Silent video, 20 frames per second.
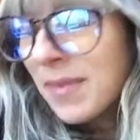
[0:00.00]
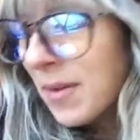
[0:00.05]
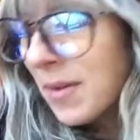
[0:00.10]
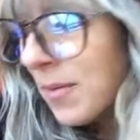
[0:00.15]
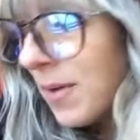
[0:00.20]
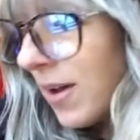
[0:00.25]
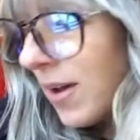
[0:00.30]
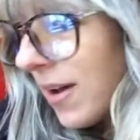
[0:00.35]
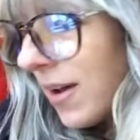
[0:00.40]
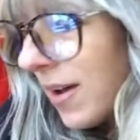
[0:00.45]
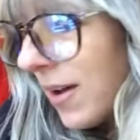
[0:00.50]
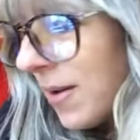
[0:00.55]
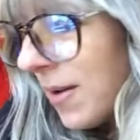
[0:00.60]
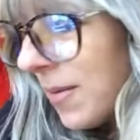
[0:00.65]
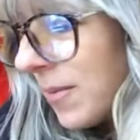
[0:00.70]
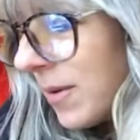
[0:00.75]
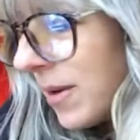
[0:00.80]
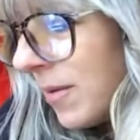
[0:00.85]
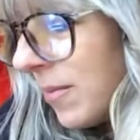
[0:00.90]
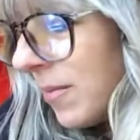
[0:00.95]

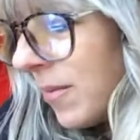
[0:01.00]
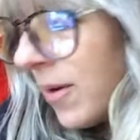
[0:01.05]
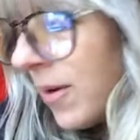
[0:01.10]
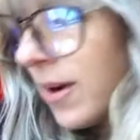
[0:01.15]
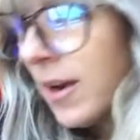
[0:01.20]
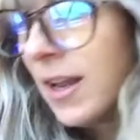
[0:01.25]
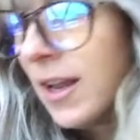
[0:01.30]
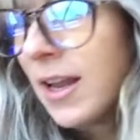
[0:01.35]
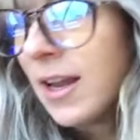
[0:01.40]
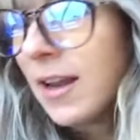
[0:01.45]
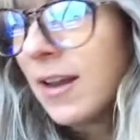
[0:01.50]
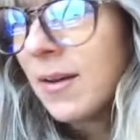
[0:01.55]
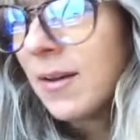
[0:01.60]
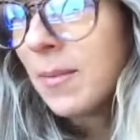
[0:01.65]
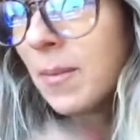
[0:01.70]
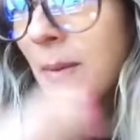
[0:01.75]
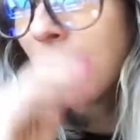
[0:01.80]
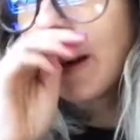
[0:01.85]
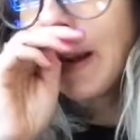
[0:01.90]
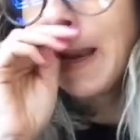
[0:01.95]
Welcome. Good morning. Good
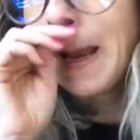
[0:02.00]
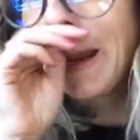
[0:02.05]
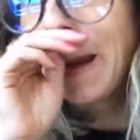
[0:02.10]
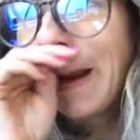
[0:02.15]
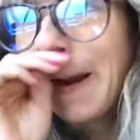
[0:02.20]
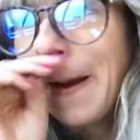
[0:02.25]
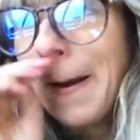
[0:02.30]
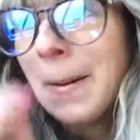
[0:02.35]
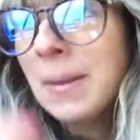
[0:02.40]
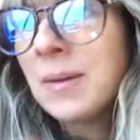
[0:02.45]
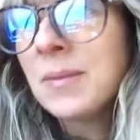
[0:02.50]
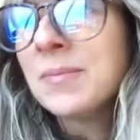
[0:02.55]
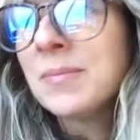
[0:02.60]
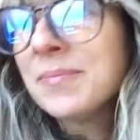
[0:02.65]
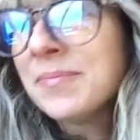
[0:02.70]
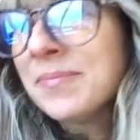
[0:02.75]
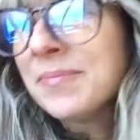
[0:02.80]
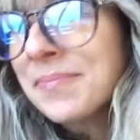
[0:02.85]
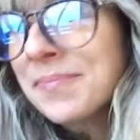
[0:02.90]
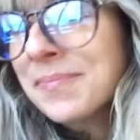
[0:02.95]
morning.
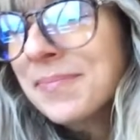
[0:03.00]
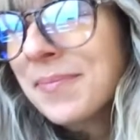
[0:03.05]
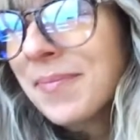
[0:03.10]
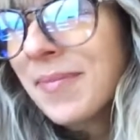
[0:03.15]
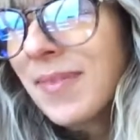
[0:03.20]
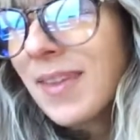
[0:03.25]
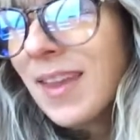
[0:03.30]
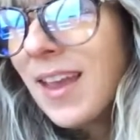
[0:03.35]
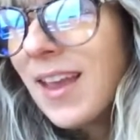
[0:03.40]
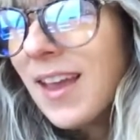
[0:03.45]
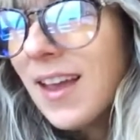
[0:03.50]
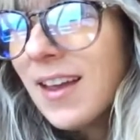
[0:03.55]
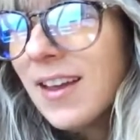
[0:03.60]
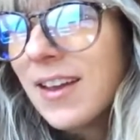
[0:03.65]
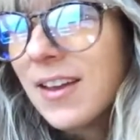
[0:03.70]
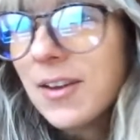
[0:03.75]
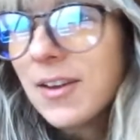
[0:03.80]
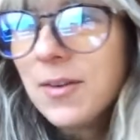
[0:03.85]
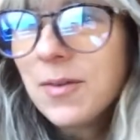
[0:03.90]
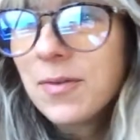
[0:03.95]

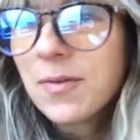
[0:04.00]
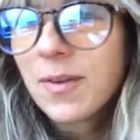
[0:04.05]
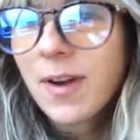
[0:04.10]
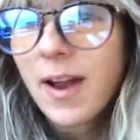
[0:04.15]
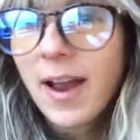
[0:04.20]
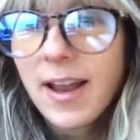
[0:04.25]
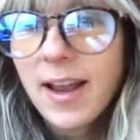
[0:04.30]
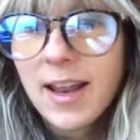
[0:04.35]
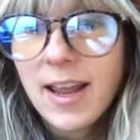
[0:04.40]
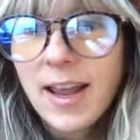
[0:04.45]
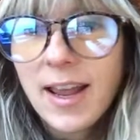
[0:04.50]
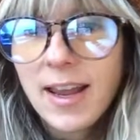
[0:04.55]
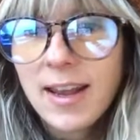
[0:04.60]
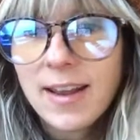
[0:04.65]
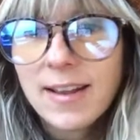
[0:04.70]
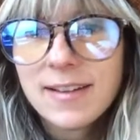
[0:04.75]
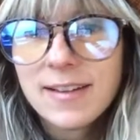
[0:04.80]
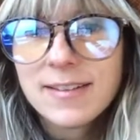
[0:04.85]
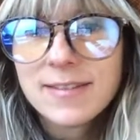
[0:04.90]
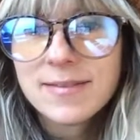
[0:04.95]
Good
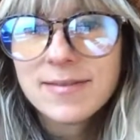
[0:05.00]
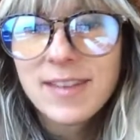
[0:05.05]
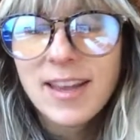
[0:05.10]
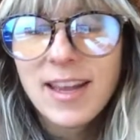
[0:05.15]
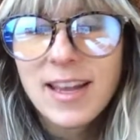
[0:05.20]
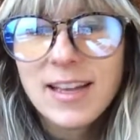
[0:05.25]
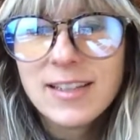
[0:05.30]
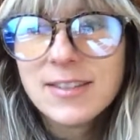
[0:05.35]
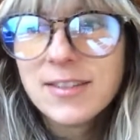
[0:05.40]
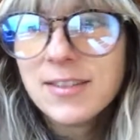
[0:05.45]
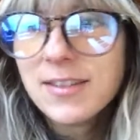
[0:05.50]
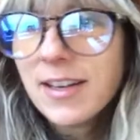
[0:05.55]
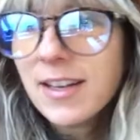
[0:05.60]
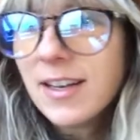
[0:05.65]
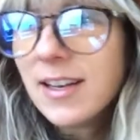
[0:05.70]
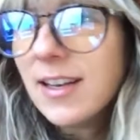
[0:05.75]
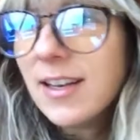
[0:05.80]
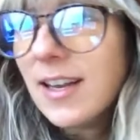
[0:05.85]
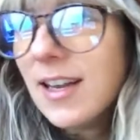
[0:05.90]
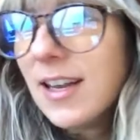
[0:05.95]
Friday. Hey,
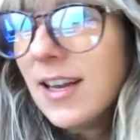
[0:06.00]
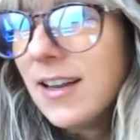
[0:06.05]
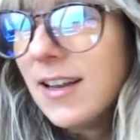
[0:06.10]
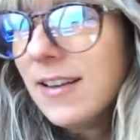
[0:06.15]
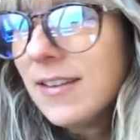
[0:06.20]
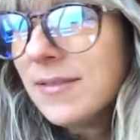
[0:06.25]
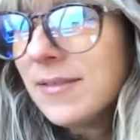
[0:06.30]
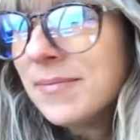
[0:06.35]
Serenity.